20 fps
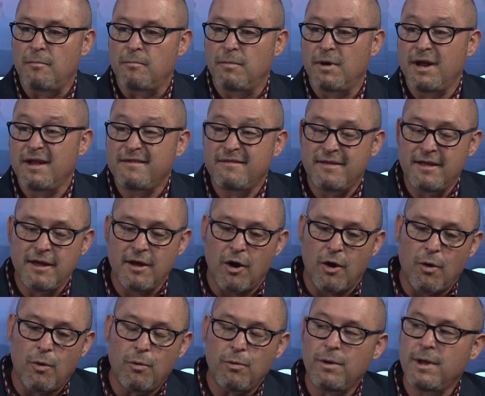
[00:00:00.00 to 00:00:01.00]
but it's the
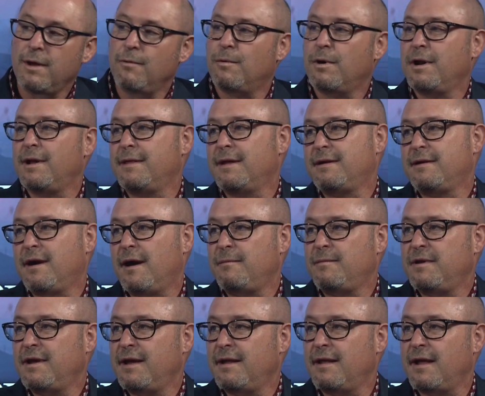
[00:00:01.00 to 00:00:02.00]
only one in the
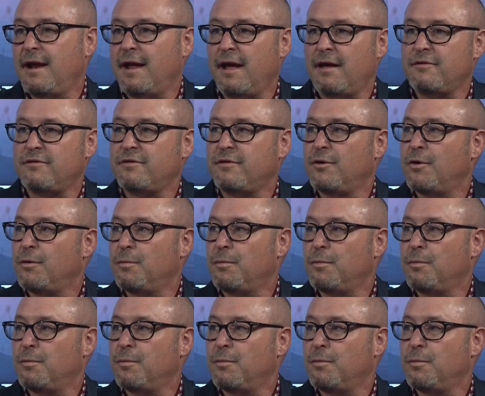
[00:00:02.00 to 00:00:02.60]
top 10 that has